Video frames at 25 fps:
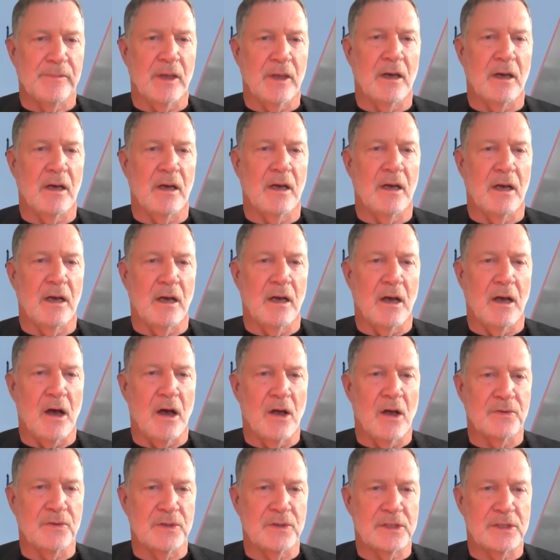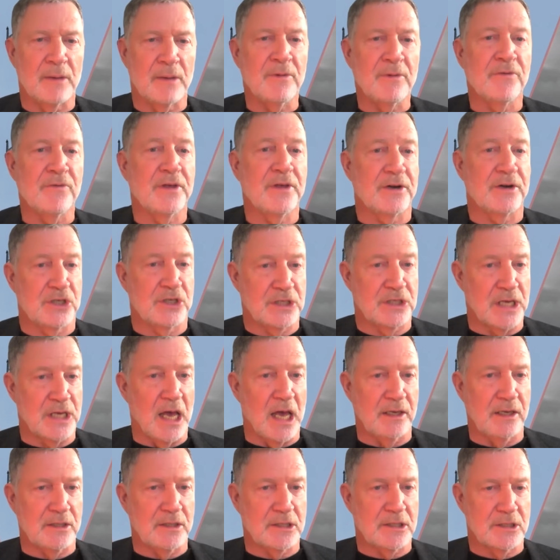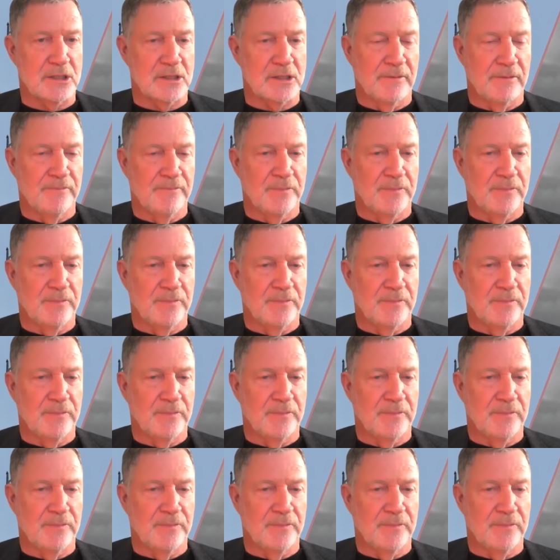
on some of their sites.